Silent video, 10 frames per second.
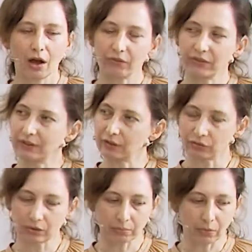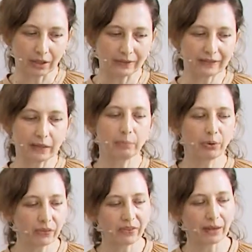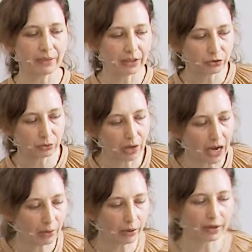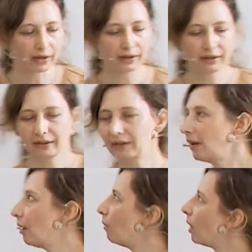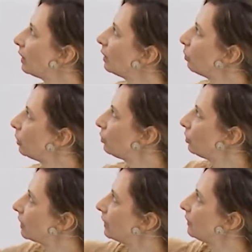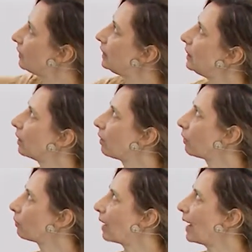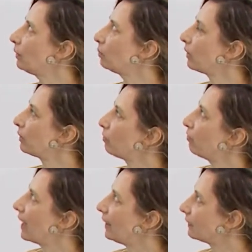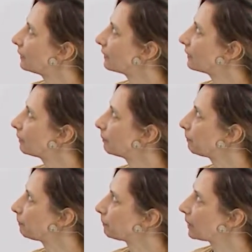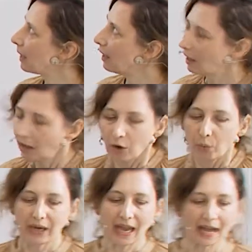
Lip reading: of the different models and put them into our model, which you can see here on the right with the phases. We